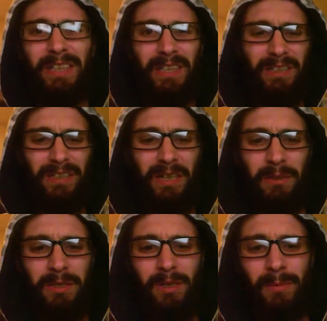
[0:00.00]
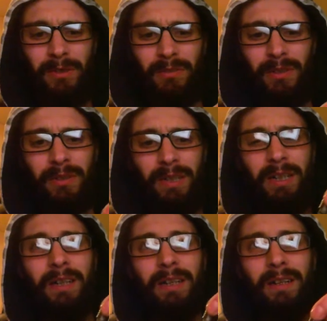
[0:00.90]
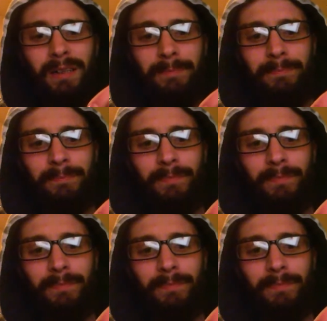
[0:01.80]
You can tell it's coming through. Um,